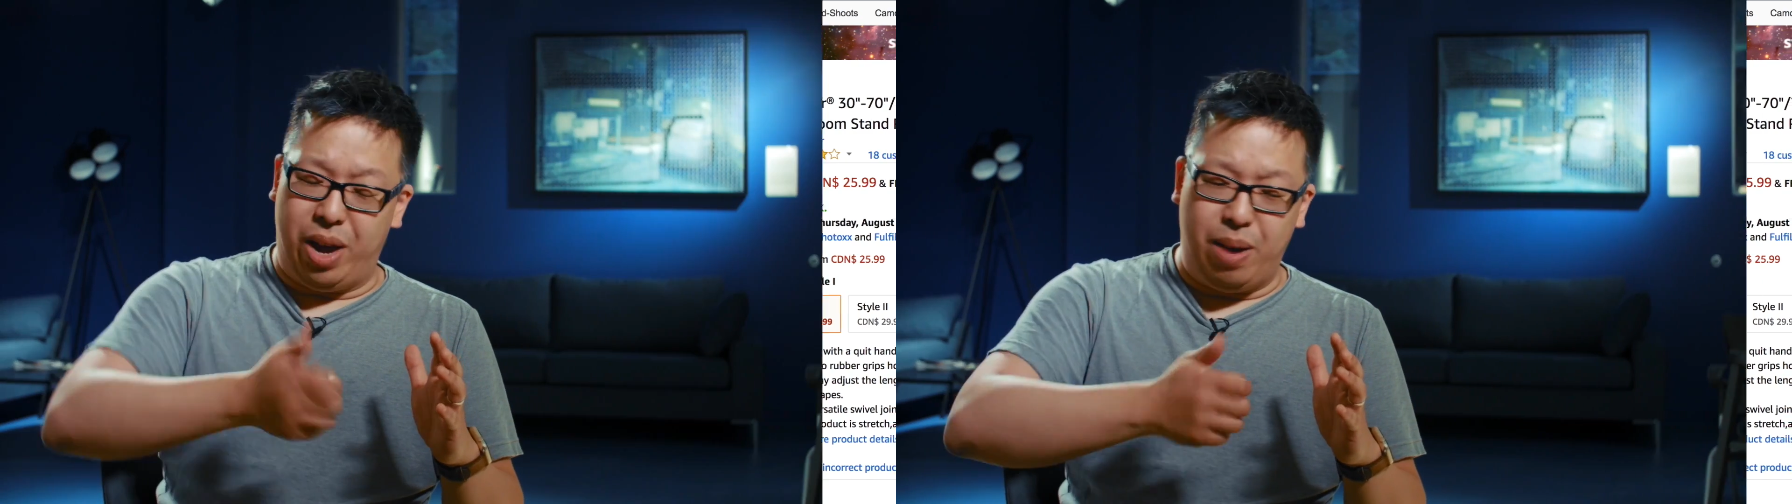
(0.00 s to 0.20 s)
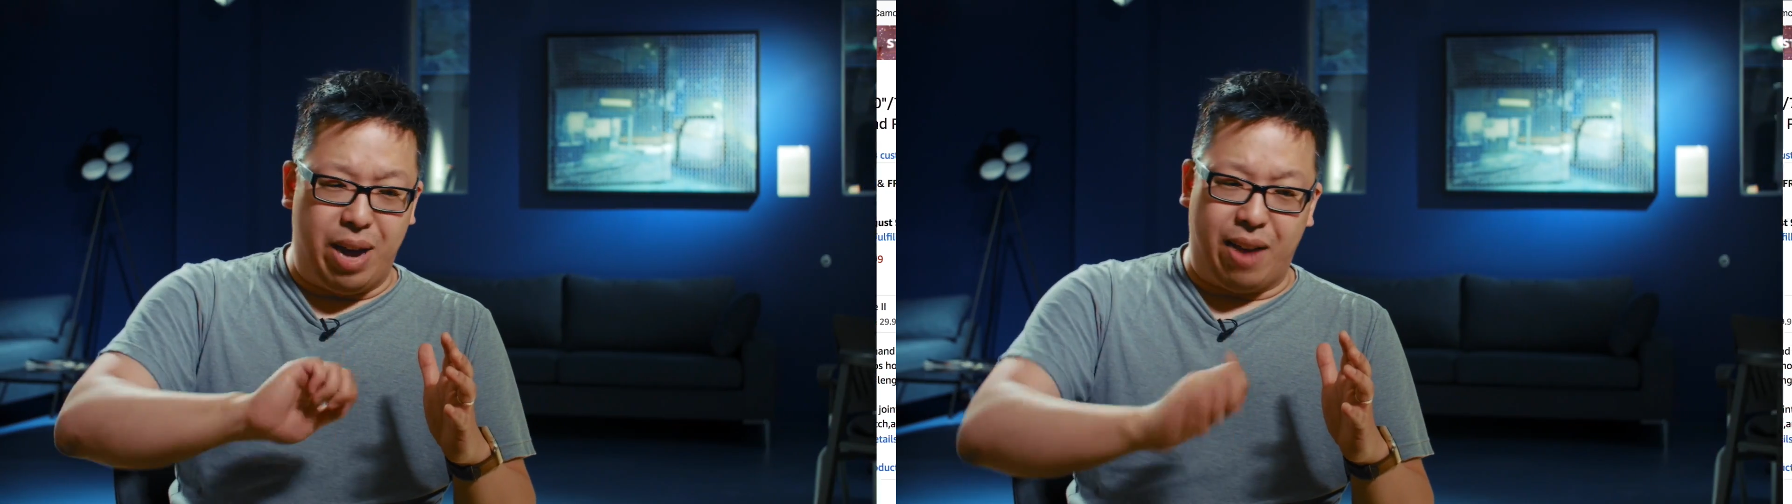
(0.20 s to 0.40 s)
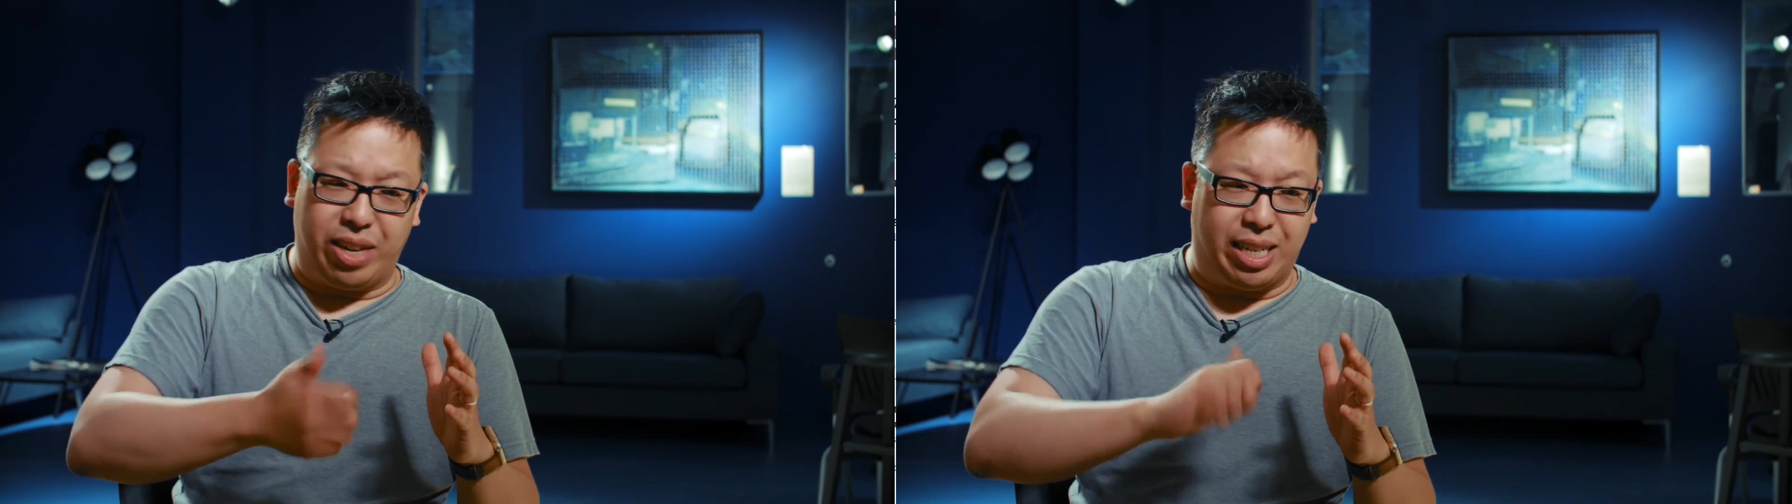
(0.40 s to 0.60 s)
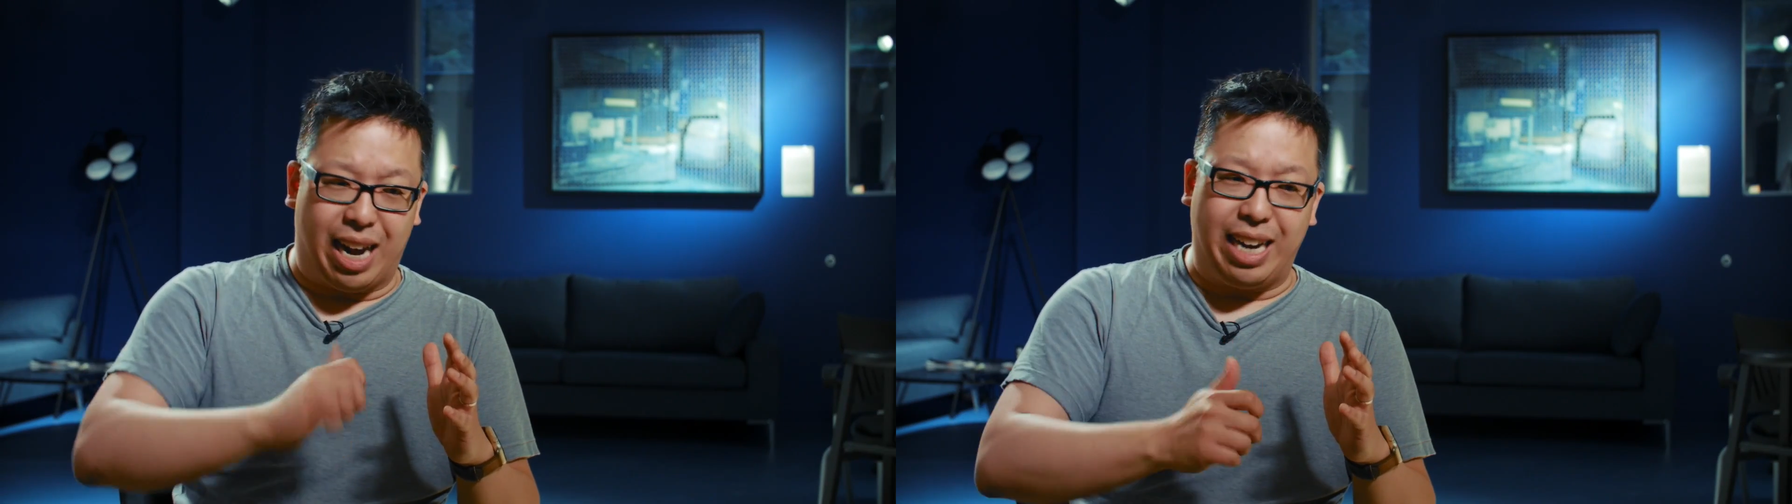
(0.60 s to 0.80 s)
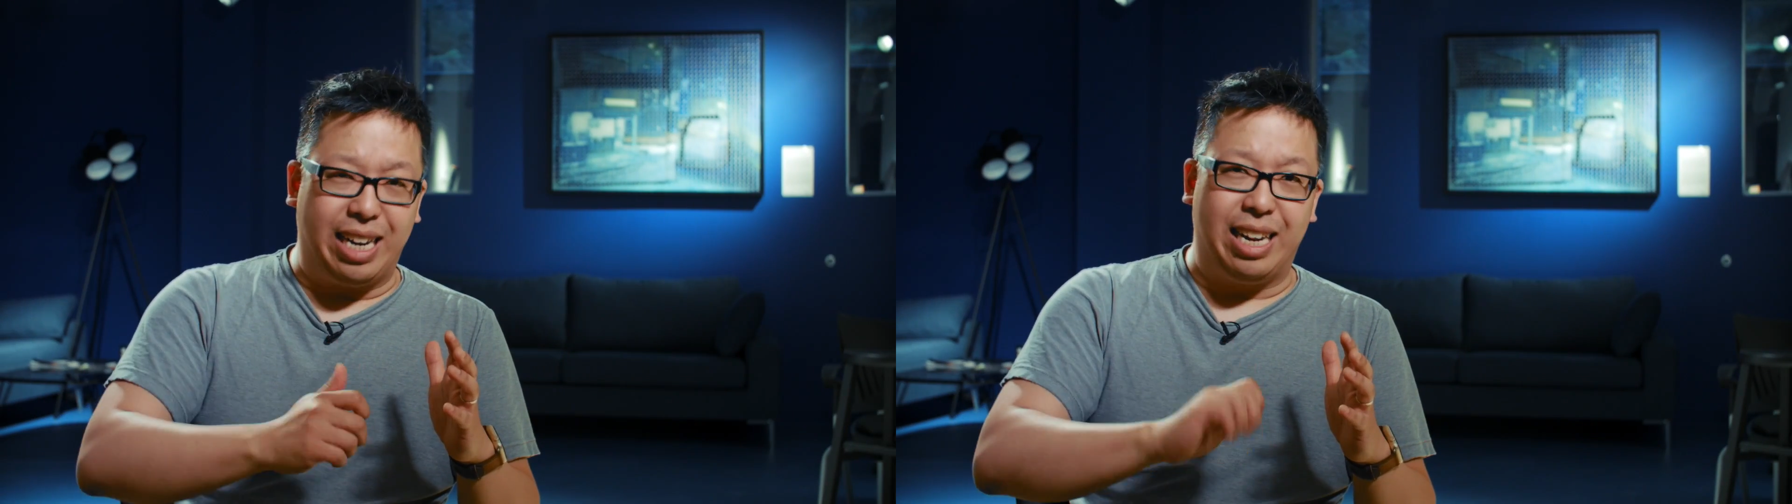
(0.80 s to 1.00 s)
way we have to
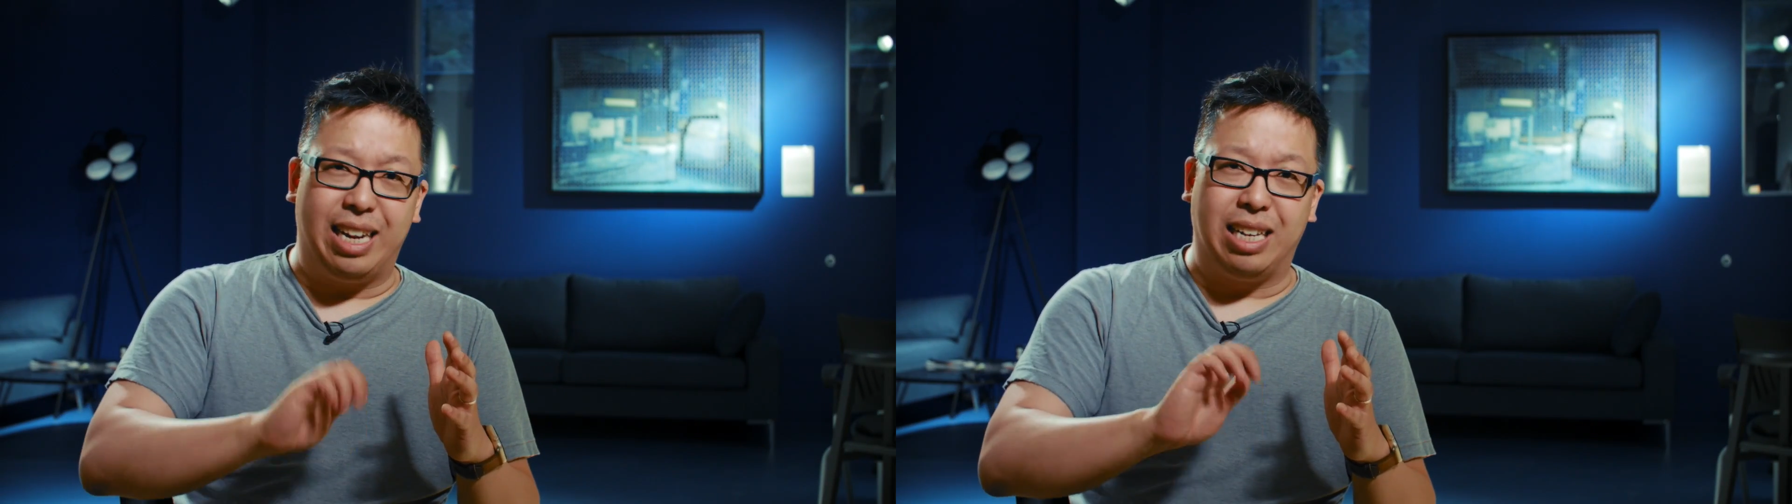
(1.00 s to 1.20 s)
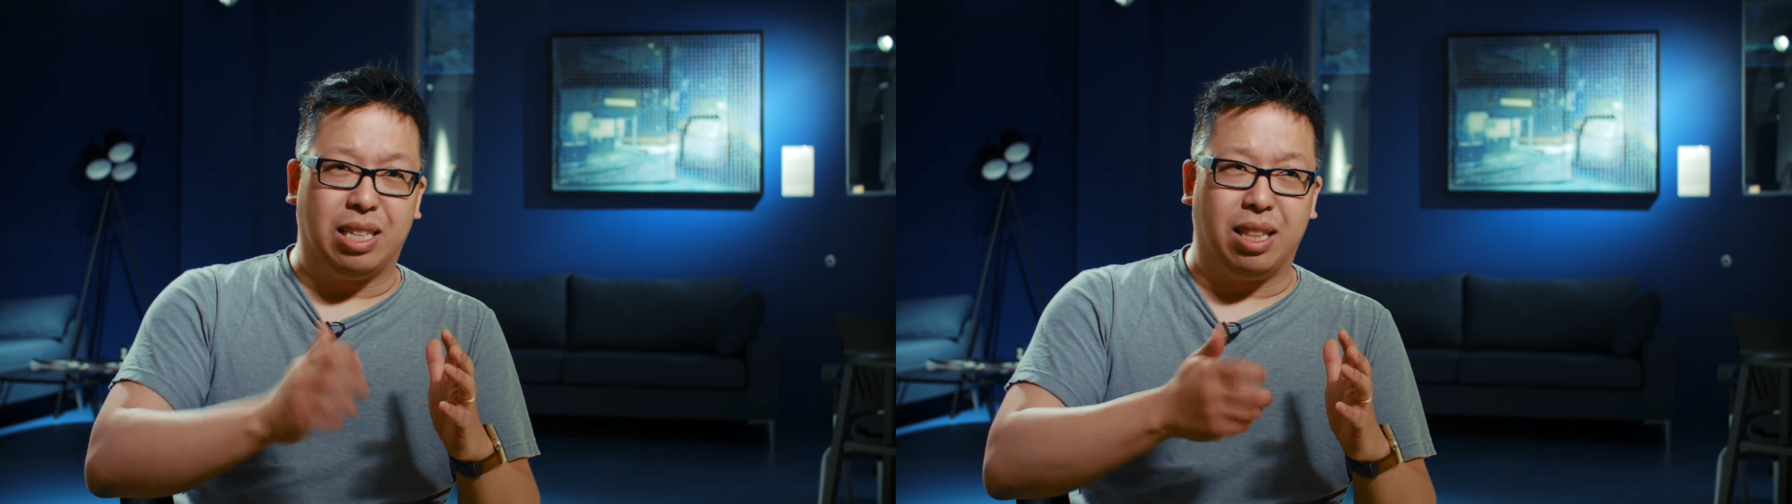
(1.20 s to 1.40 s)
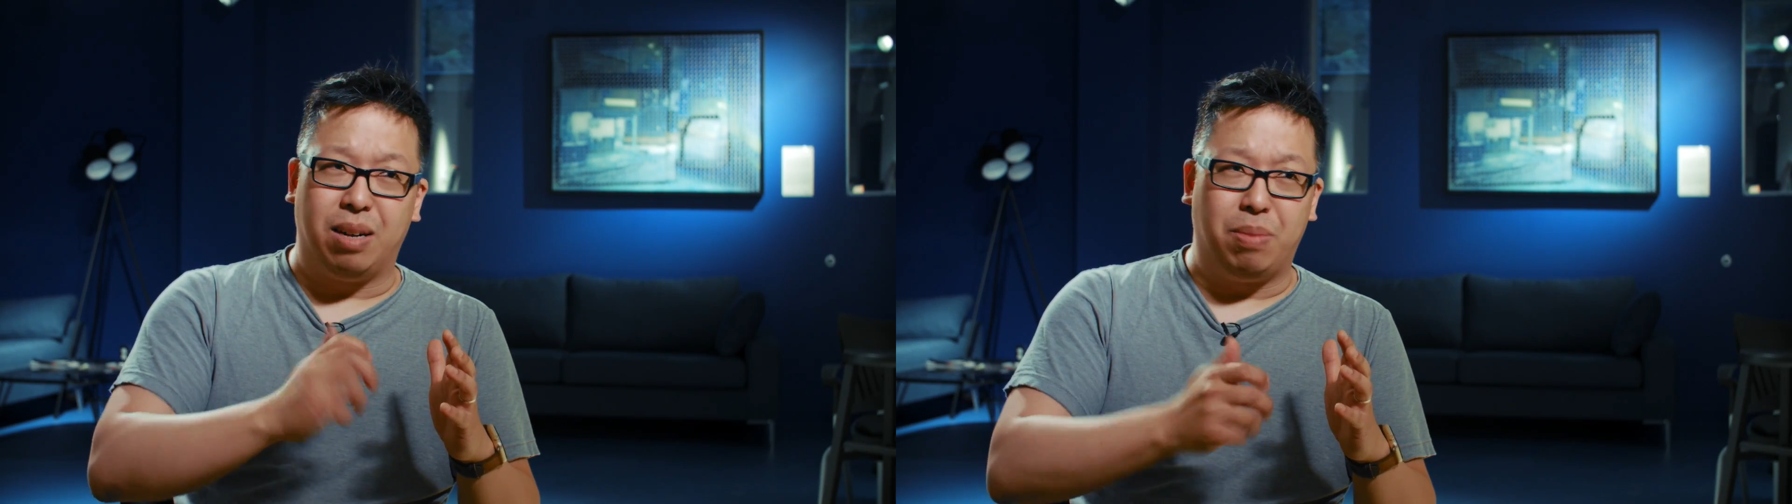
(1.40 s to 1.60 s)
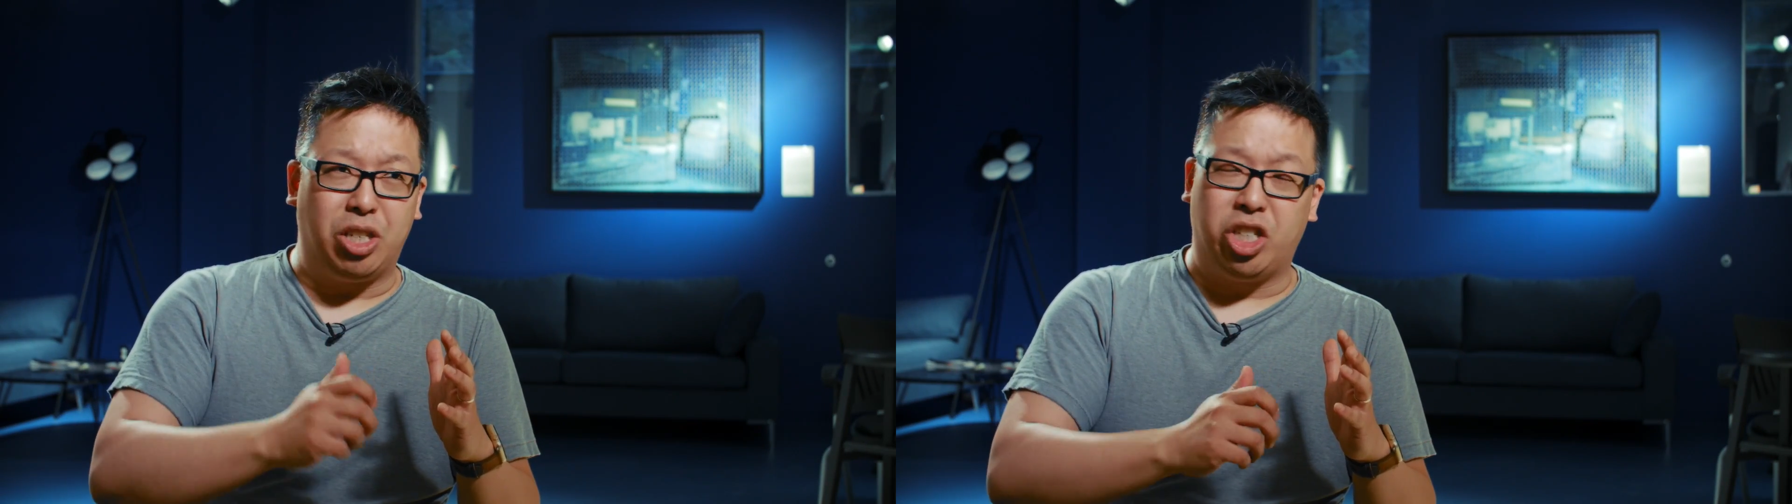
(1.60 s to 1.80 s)
tighten it is a little bit